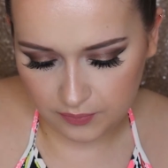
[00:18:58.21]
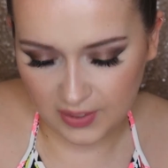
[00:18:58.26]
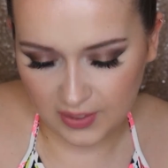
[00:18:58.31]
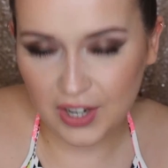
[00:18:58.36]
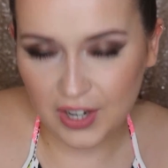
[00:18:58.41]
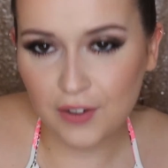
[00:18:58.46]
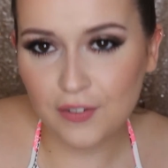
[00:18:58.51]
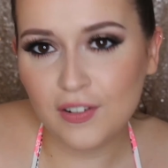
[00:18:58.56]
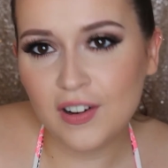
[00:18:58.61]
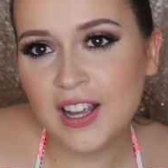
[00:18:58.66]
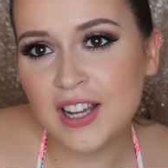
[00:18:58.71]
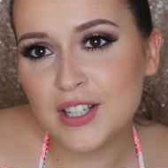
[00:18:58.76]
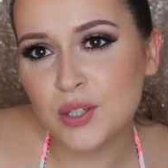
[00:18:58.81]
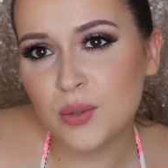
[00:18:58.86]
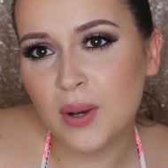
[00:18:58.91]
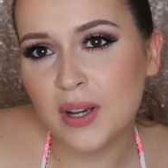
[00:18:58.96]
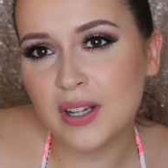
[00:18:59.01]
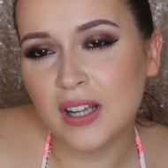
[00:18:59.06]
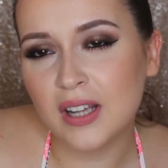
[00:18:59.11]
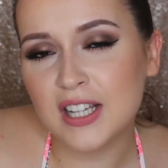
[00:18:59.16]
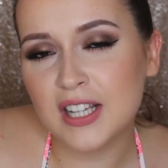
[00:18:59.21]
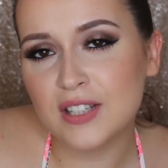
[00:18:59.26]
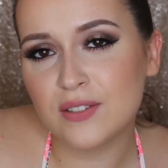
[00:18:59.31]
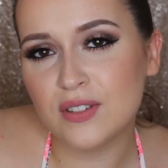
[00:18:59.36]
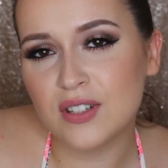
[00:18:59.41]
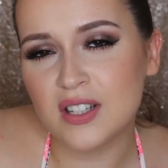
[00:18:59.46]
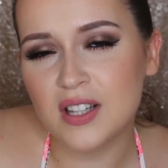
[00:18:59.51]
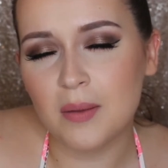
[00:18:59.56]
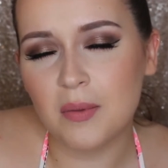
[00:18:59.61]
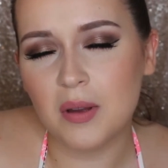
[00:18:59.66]
I feel like it's quite nice for
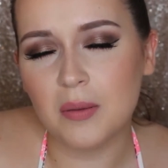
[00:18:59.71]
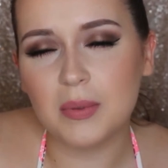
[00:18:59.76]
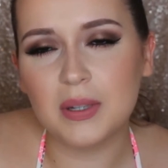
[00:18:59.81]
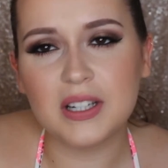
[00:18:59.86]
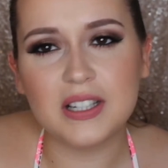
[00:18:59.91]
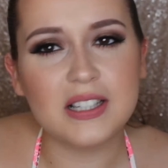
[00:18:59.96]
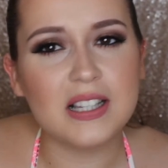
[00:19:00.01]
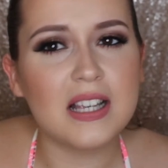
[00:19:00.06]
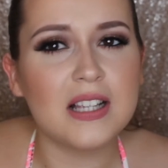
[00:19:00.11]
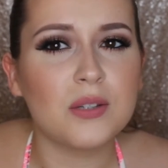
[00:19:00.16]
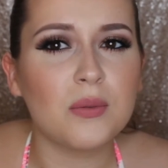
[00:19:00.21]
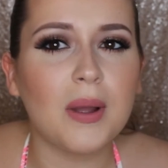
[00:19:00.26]
summer because it is